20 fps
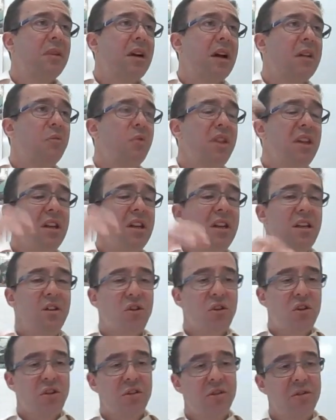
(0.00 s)
and within
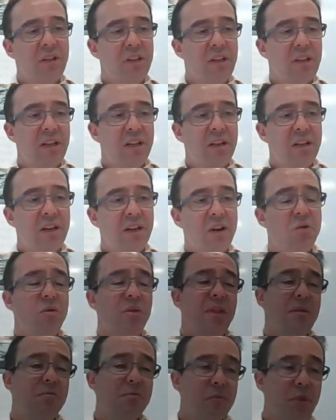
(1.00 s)
each, uh,
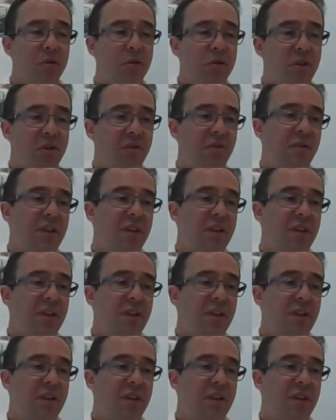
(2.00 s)
within most of